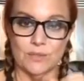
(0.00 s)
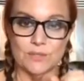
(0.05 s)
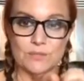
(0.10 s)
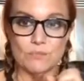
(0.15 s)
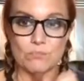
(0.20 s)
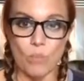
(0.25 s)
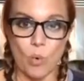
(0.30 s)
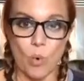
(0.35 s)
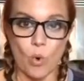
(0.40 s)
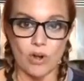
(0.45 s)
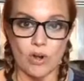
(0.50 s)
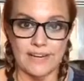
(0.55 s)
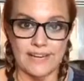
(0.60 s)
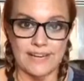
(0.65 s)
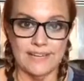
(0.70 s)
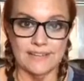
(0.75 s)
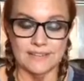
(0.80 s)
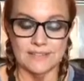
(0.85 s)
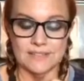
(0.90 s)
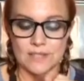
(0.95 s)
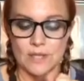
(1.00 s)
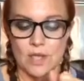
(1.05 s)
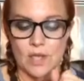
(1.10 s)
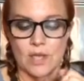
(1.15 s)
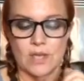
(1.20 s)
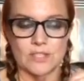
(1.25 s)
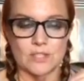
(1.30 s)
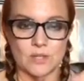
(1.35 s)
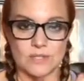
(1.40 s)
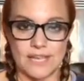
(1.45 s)
You know, it's more dense,
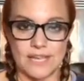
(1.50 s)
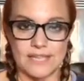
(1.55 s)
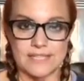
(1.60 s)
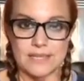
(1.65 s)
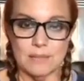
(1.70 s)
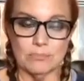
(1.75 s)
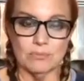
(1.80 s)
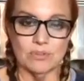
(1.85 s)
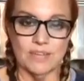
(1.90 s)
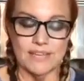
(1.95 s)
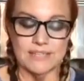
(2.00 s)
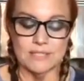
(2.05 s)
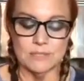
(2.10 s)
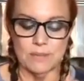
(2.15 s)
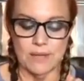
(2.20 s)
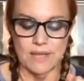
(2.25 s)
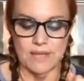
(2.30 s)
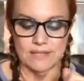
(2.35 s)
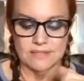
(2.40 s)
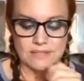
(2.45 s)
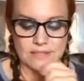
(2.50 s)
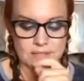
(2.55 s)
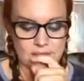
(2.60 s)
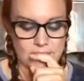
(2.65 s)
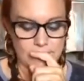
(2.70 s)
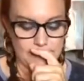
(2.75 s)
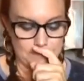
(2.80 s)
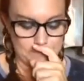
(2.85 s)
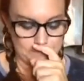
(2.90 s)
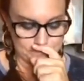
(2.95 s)
so it takes up less
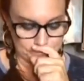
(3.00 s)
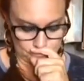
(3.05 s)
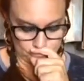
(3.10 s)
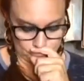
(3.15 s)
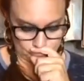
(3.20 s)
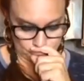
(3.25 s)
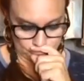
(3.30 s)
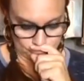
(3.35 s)
space. And um,